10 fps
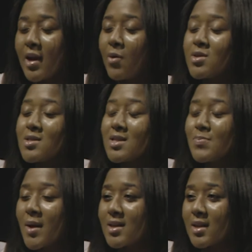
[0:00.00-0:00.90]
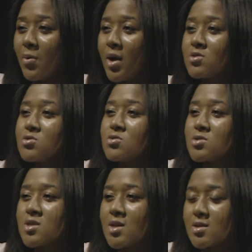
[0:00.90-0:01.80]
And I wasn't expecting that. Why'd you
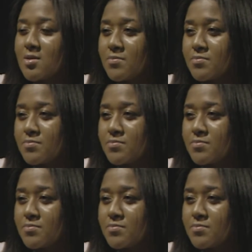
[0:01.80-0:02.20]
choose Jesse?